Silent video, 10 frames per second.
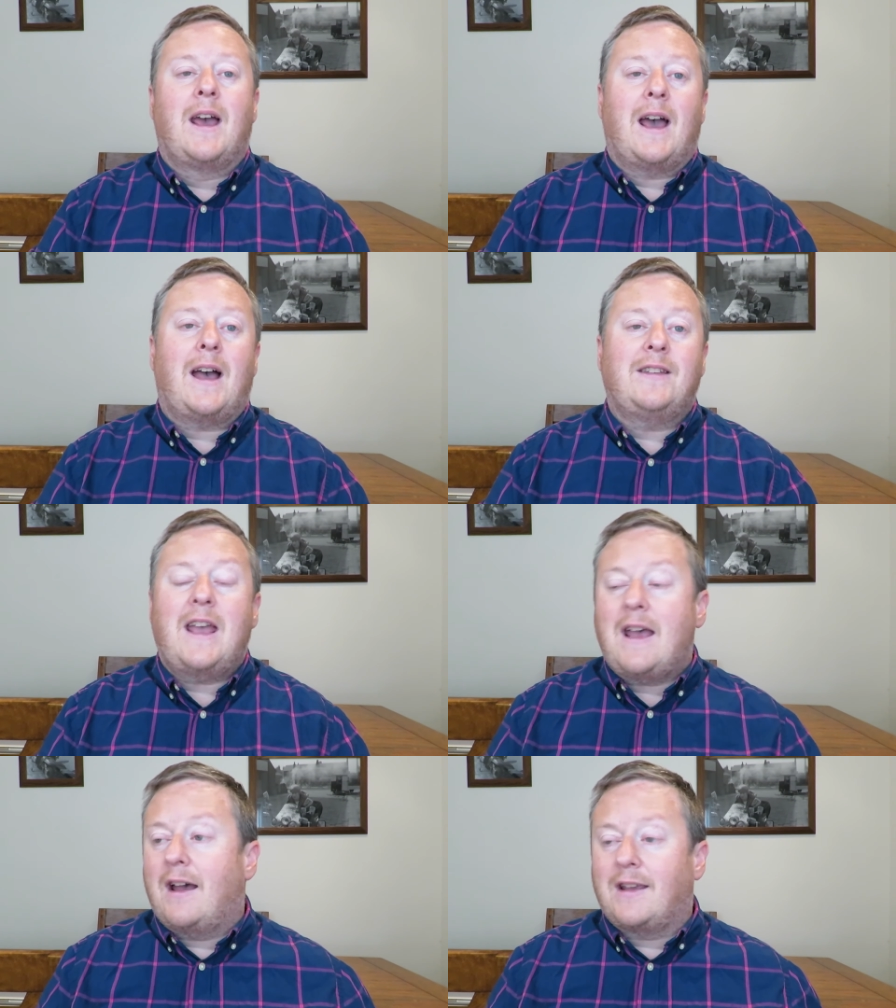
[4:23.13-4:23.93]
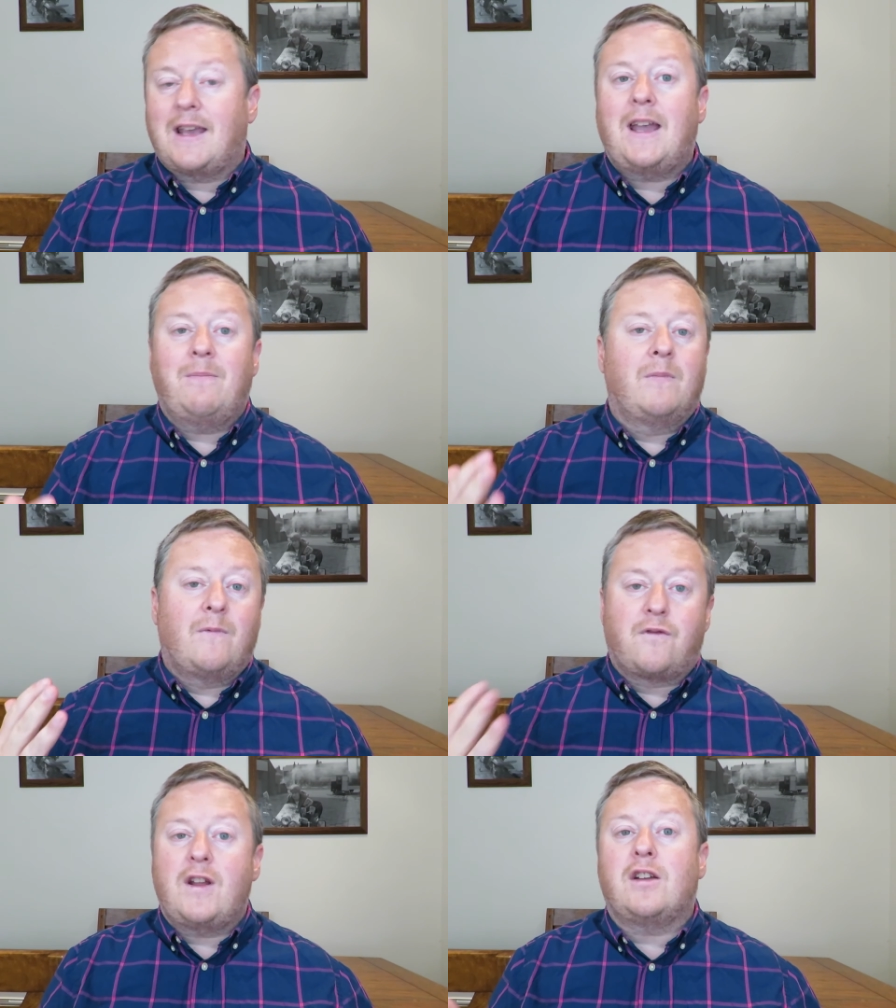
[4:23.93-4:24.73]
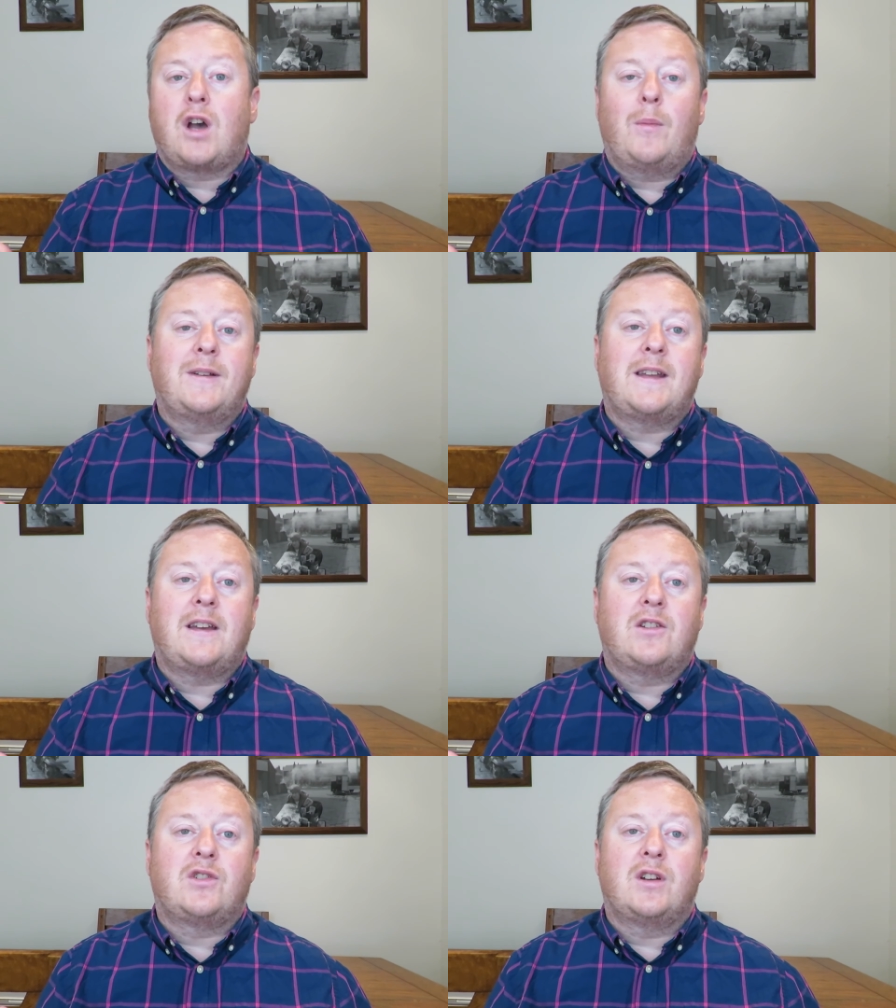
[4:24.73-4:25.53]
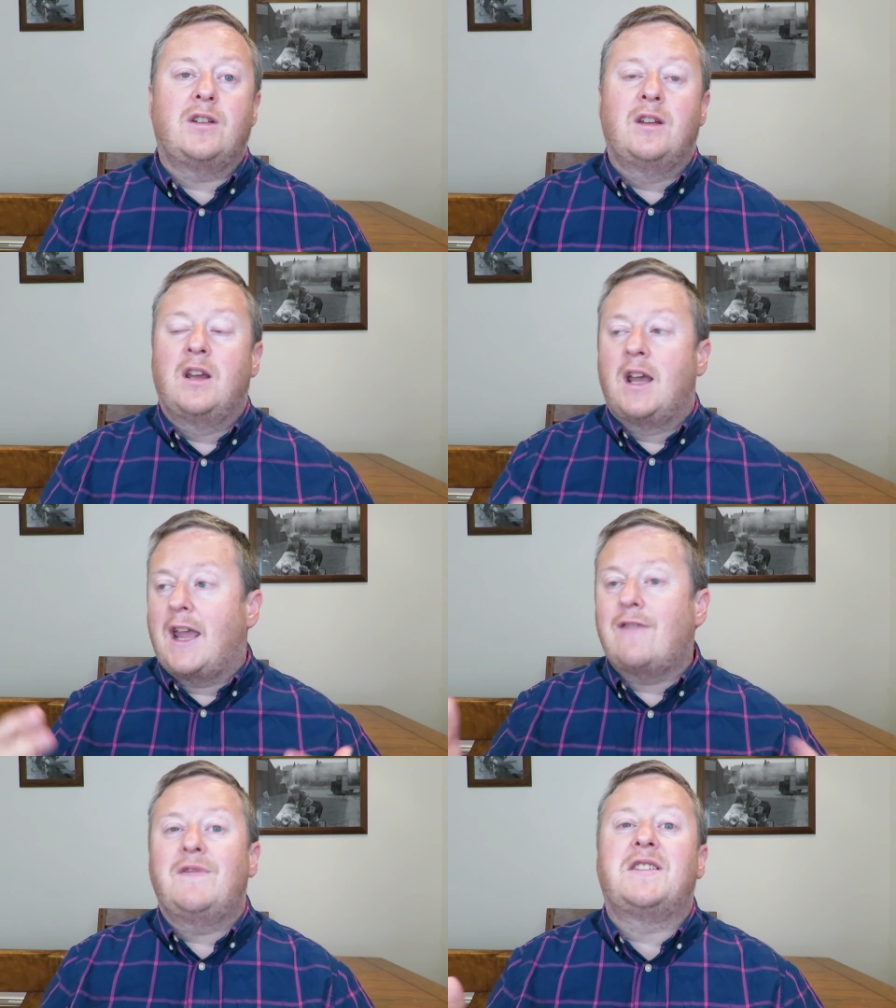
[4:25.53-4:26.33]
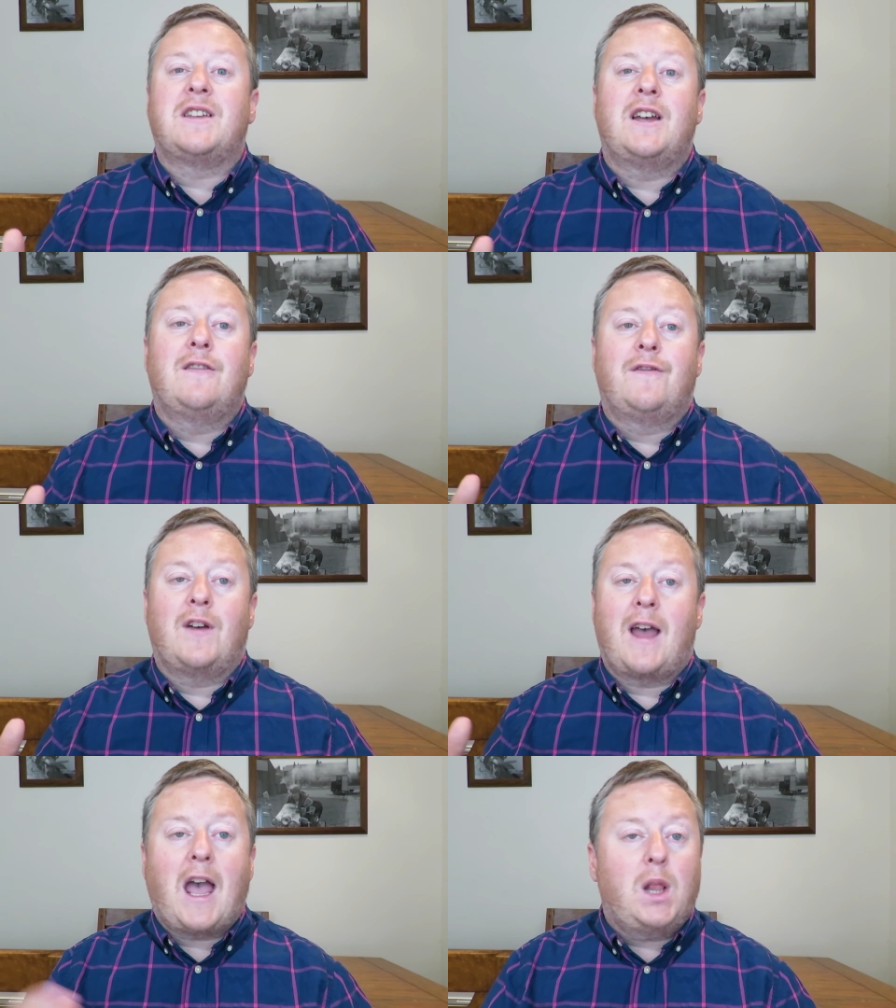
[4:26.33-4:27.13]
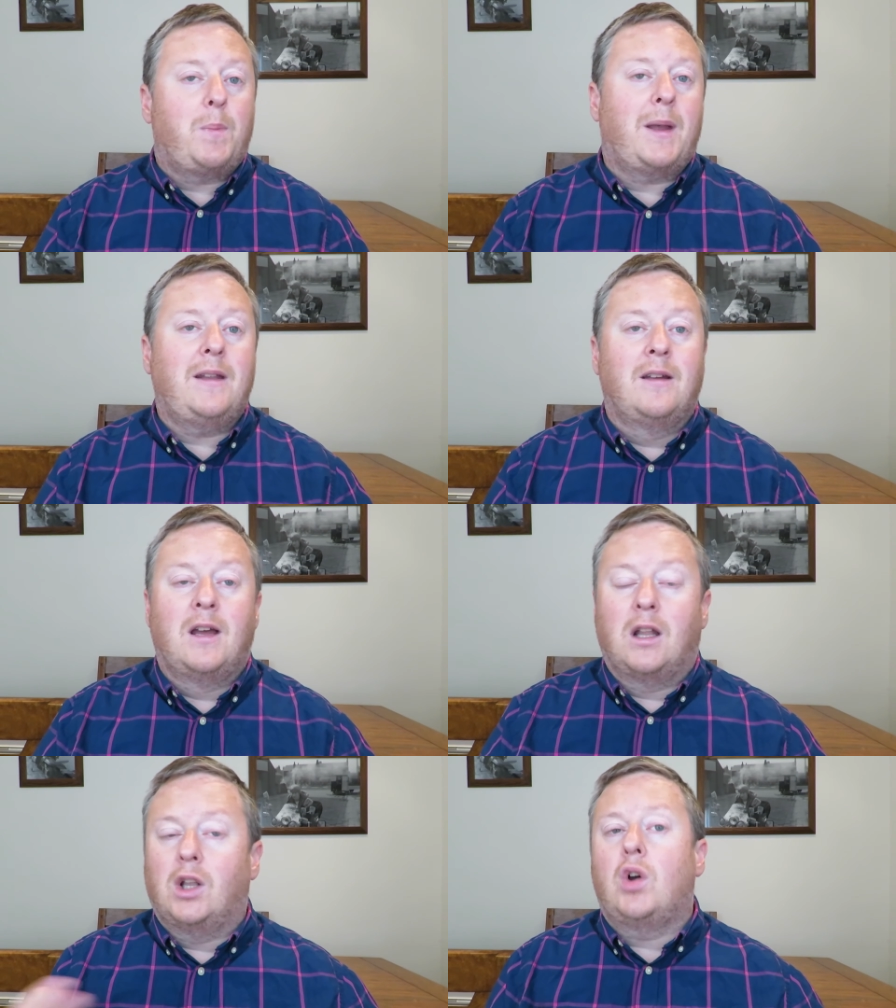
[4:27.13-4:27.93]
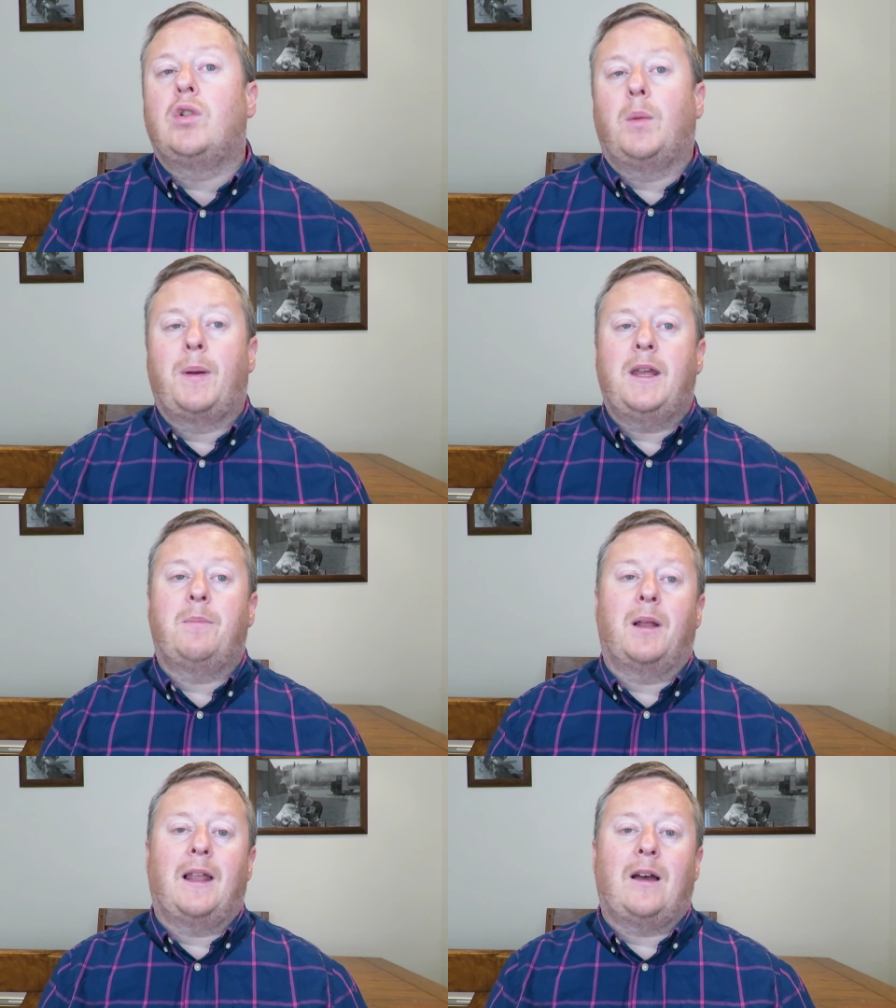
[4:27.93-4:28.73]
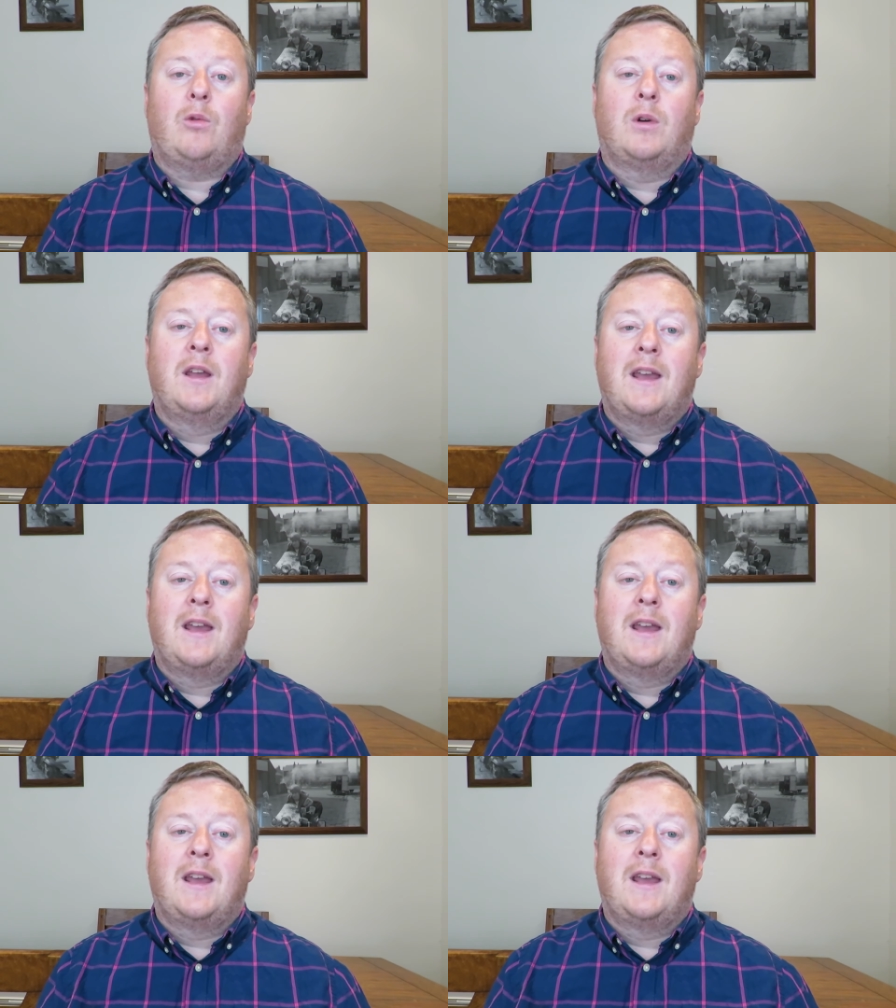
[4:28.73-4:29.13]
And yeah, again, free accommodation in return for helping local people out.